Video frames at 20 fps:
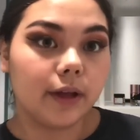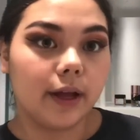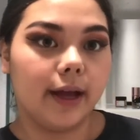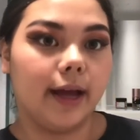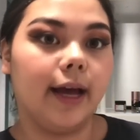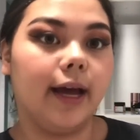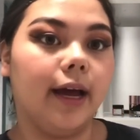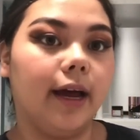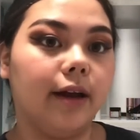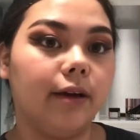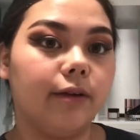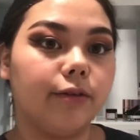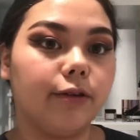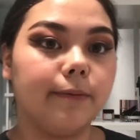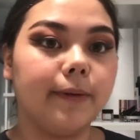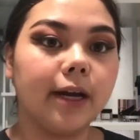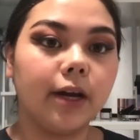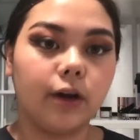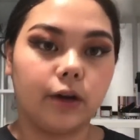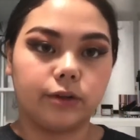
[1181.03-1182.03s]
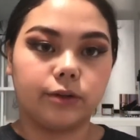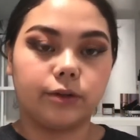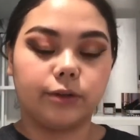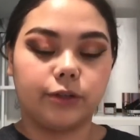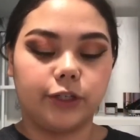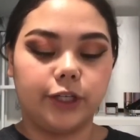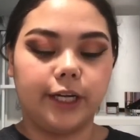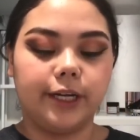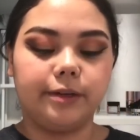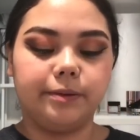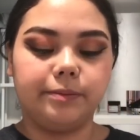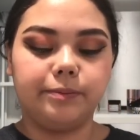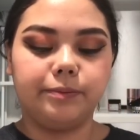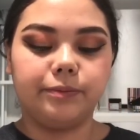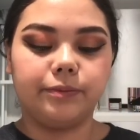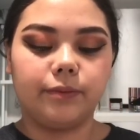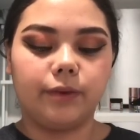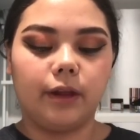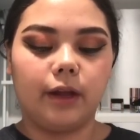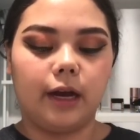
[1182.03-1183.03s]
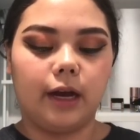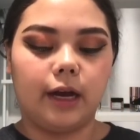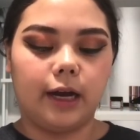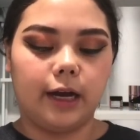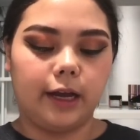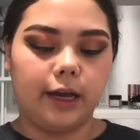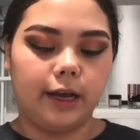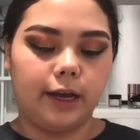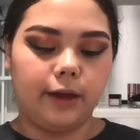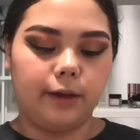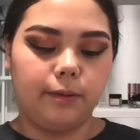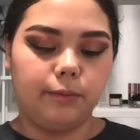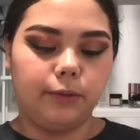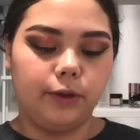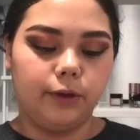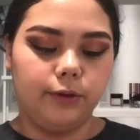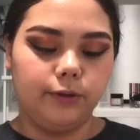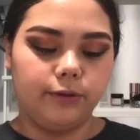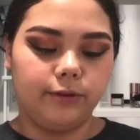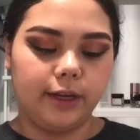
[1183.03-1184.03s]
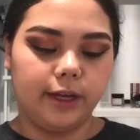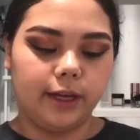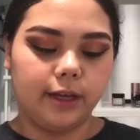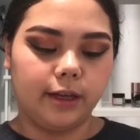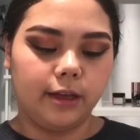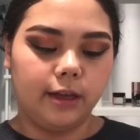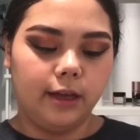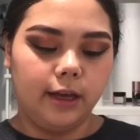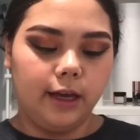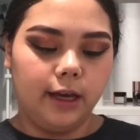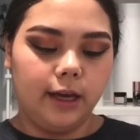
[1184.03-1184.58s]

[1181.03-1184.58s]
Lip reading: And for my contour shade, I am using